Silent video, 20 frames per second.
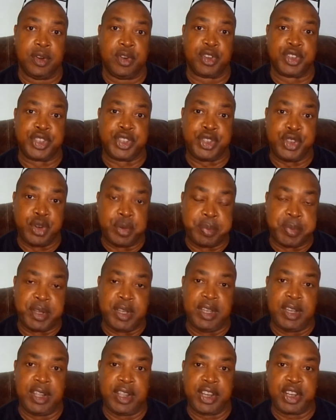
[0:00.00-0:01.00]

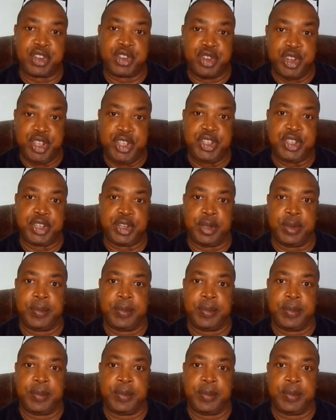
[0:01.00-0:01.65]
serpent-like creature?